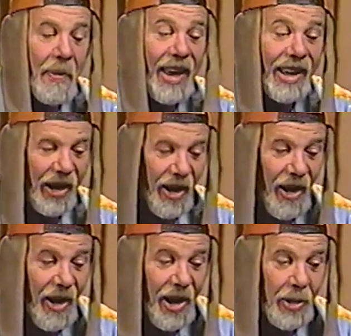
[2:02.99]
make it a
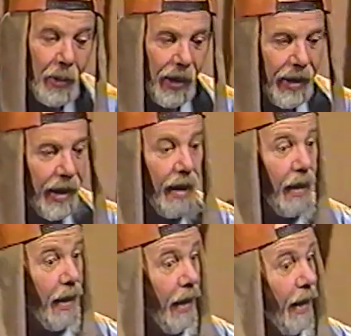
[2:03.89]
hard one.
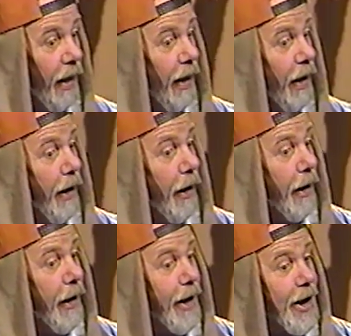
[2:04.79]
A
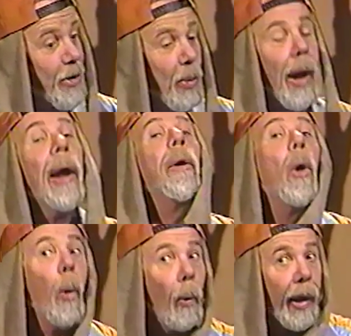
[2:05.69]
hard one,
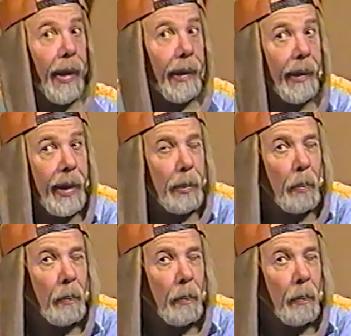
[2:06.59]
okay.